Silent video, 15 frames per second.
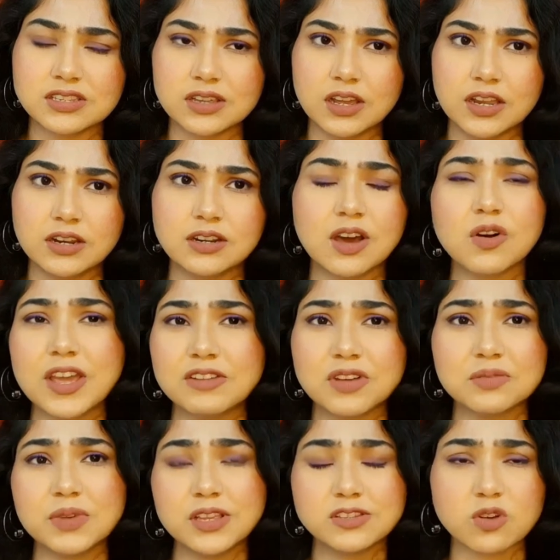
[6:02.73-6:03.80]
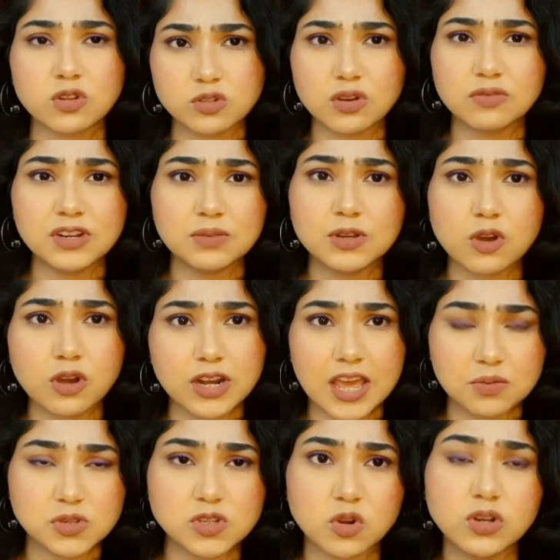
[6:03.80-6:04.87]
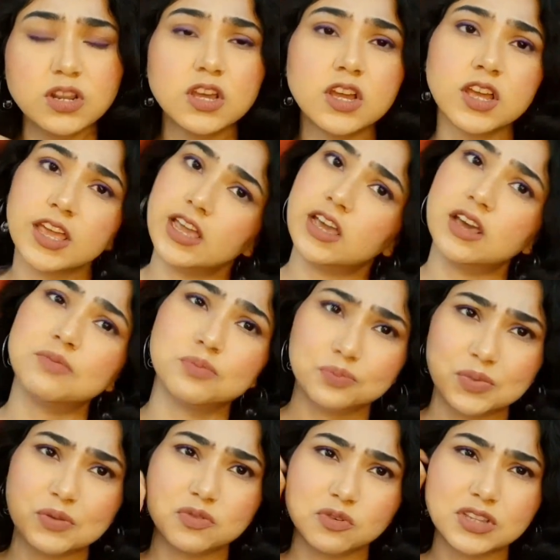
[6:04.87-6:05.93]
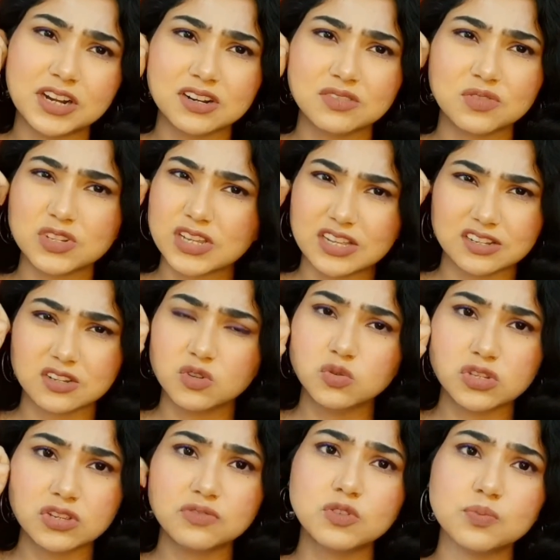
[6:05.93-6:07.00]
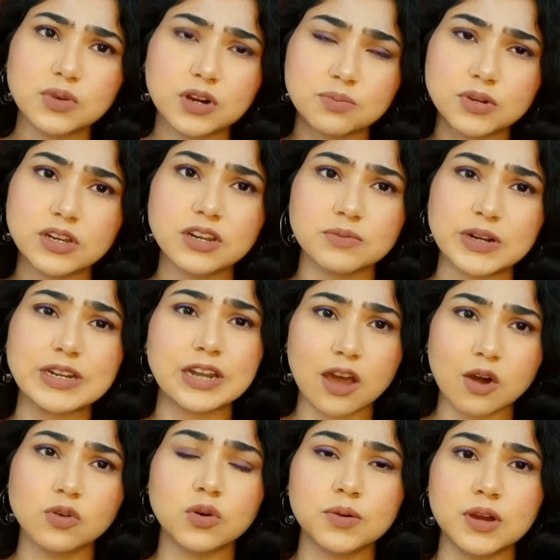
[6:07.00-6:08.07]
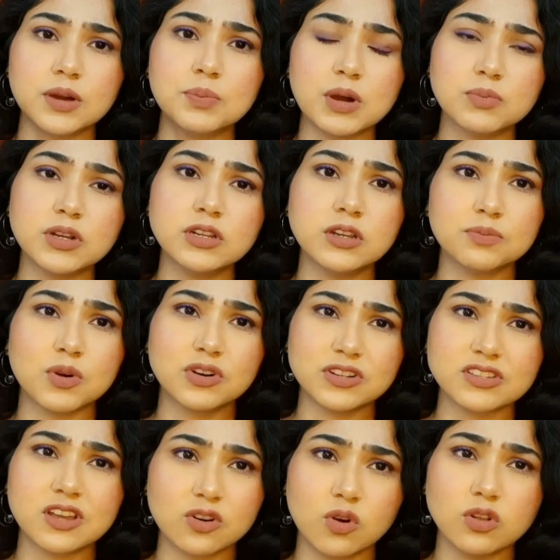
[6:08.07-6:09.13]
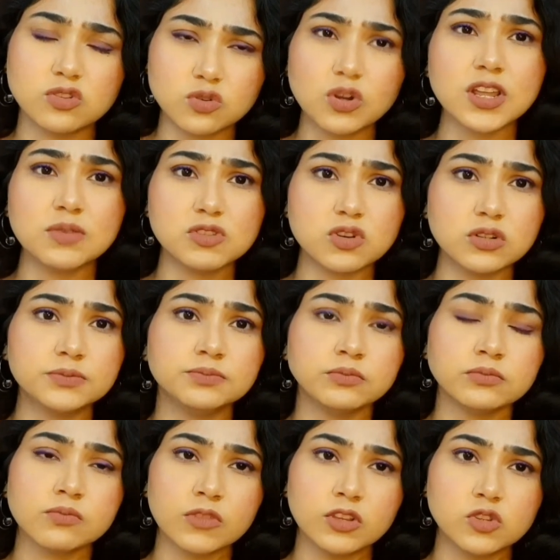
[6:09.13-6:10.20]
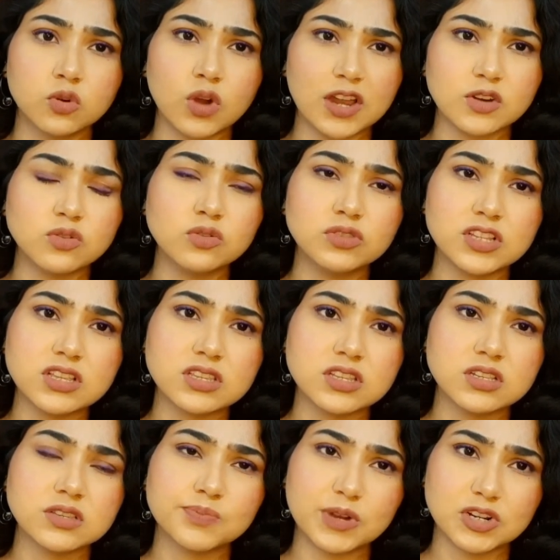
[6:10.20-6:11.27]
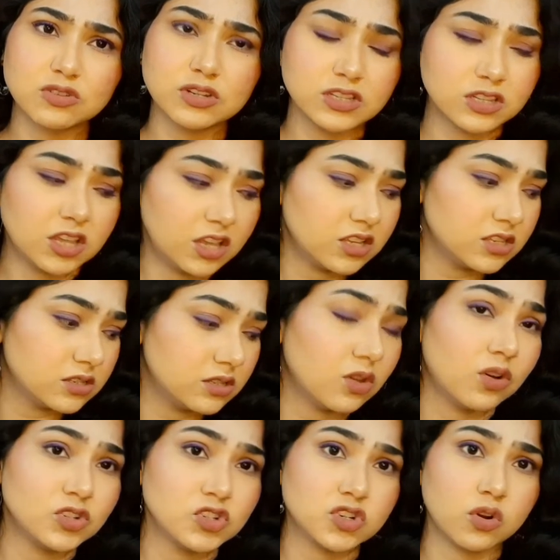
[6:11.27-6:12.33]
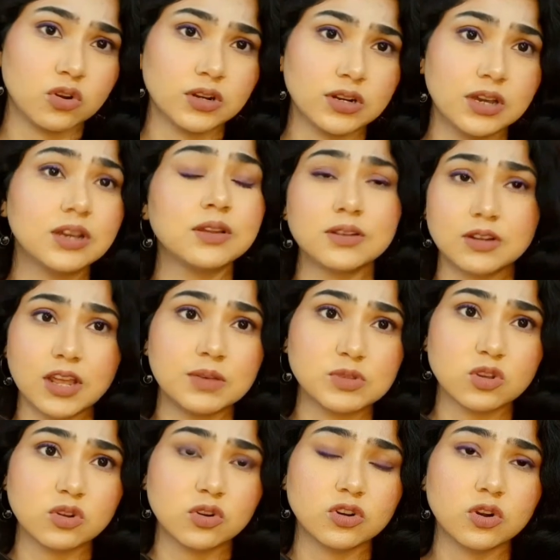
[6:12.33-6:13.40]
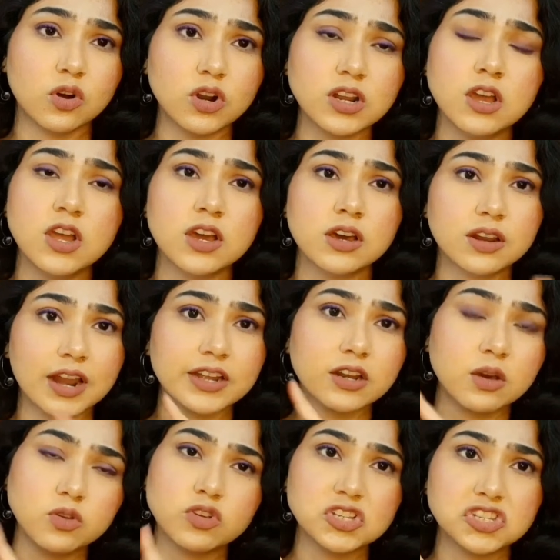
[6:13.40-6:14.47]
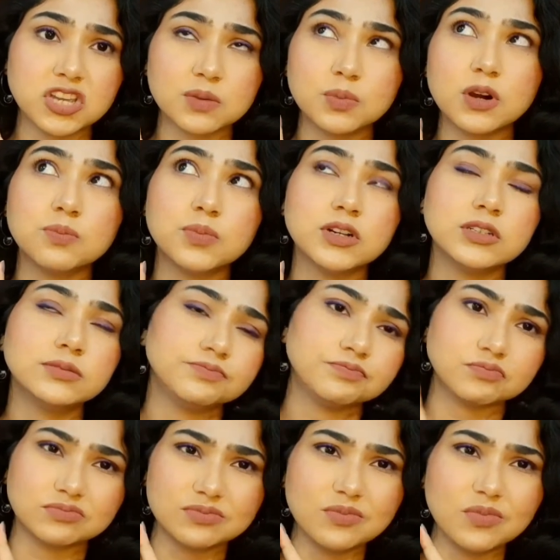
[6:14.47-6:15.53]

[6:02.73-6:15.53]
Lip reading: this. And now Nybae is also available on Amazon, and before that it was exclusive to Purple, but now Purple products are also on Amazon. So I don't know this is particular thing is launched on Amazon or not. Right now you can check Purple